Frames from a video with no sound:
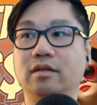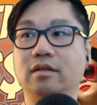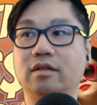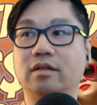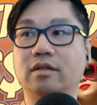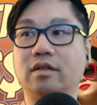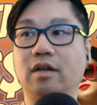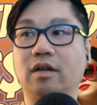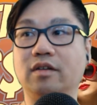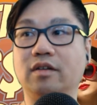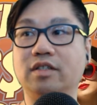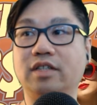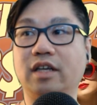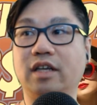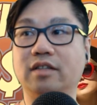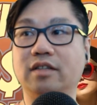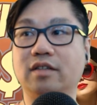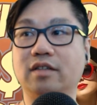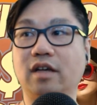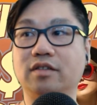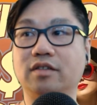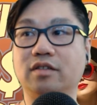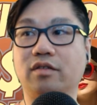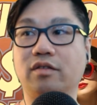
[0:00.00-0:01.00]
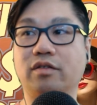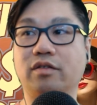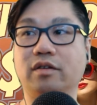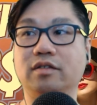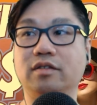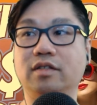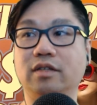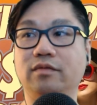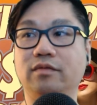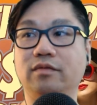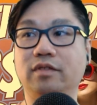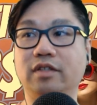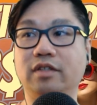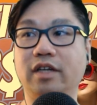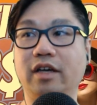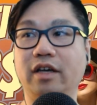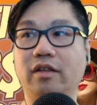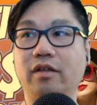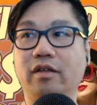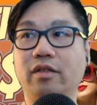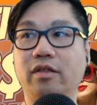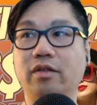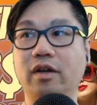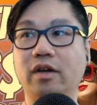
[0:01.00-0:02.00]
Thursday is also Thirsty for
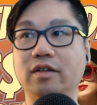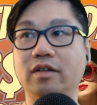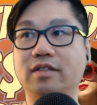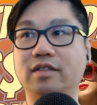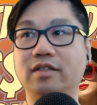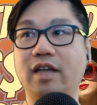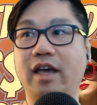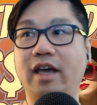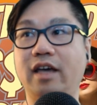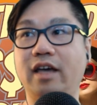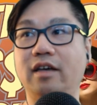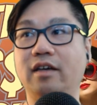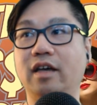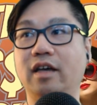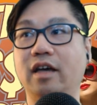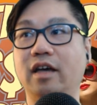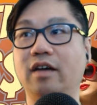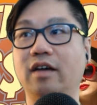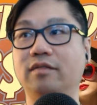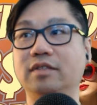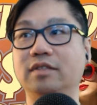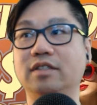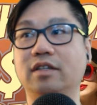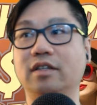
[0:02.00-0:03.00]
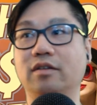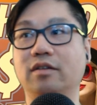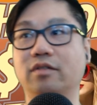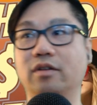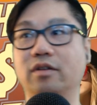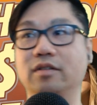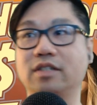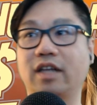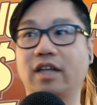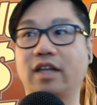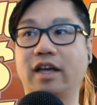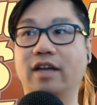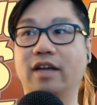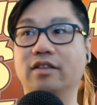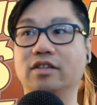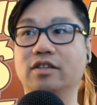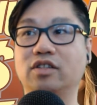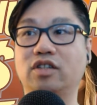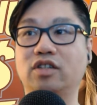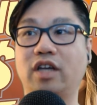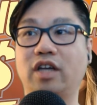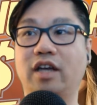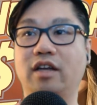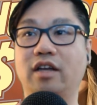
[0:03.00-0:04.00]
Taylor Thursday. Every single Thursday on
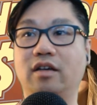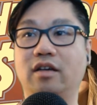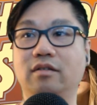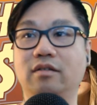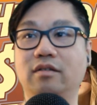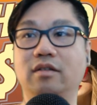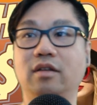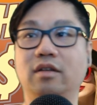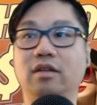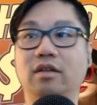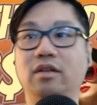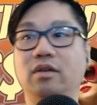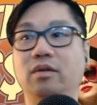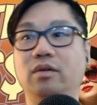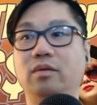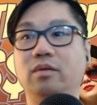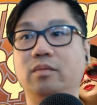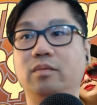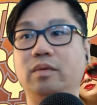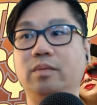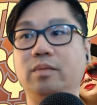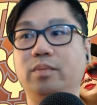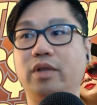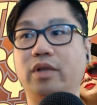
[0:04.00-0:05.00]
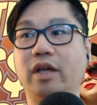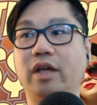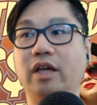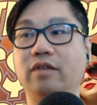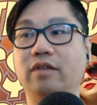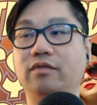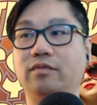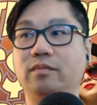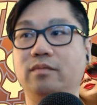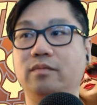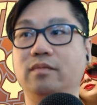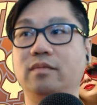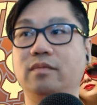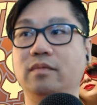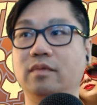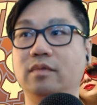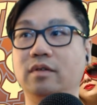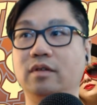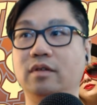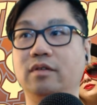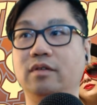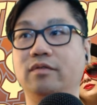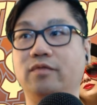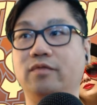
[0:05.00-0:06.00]
this channel, we play
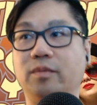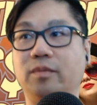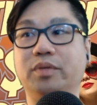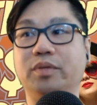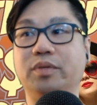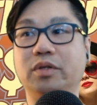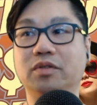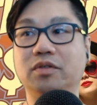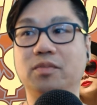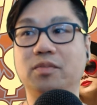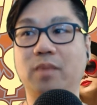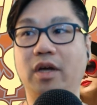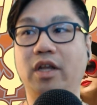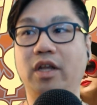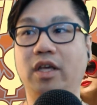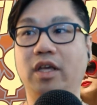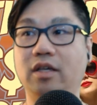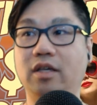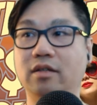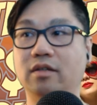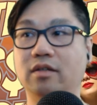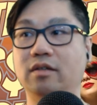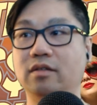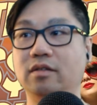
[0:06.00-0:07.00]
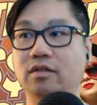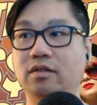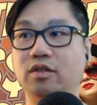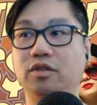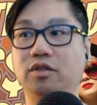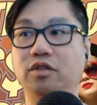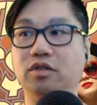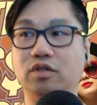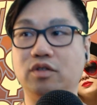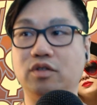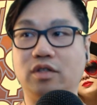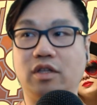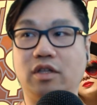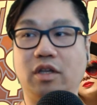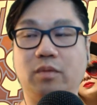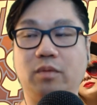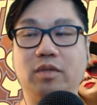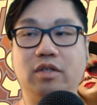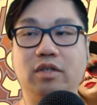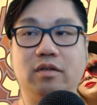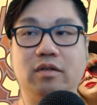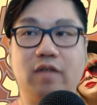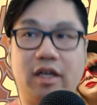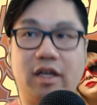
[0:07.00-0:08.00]
for booze money. Usually
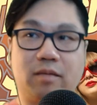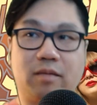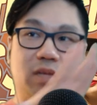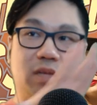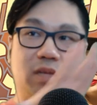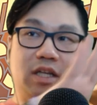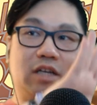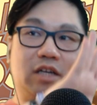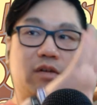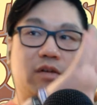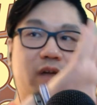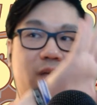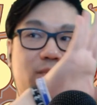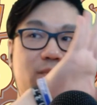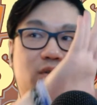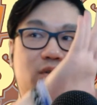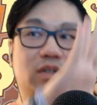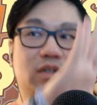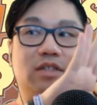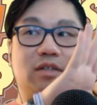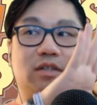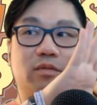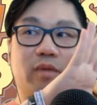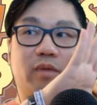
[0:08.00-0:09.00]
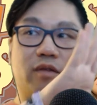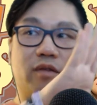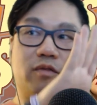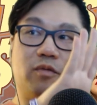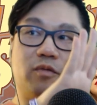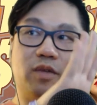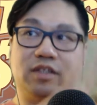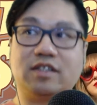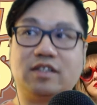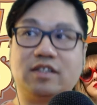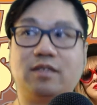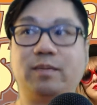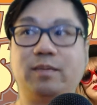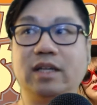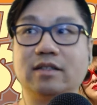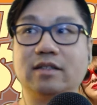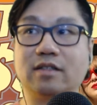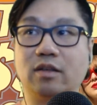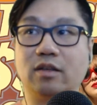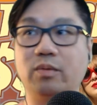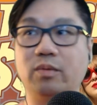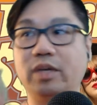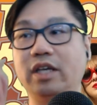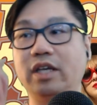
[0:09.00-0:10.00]
we do like mini Grand Prix, and whoever wins
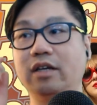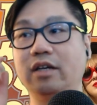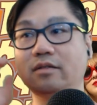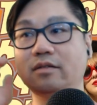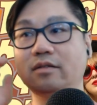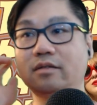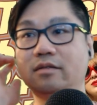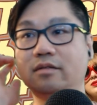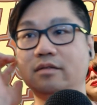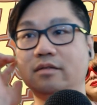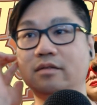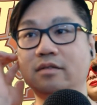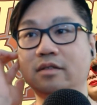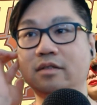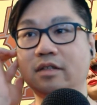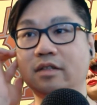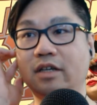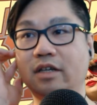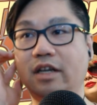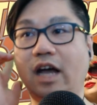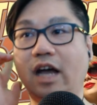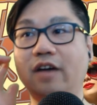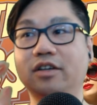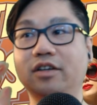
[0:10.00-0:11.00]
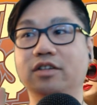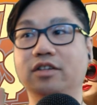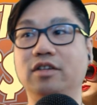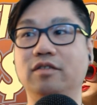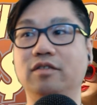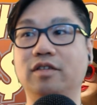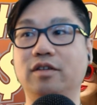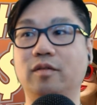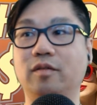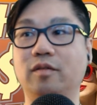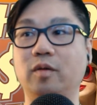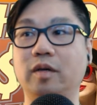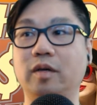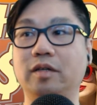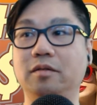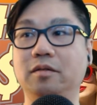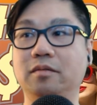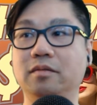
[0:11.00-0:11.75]
spins the wheel. And how you doing, Guru?